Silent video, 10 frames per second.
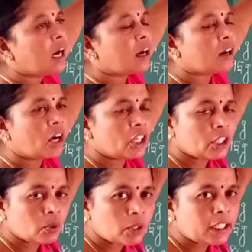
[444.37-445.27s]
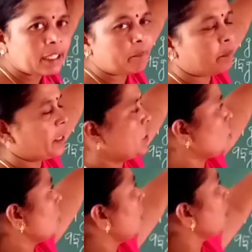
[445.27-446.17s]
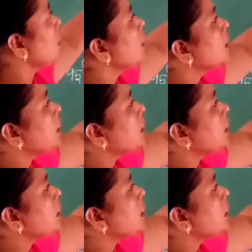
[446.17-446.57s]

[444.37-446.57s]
According to the temperature,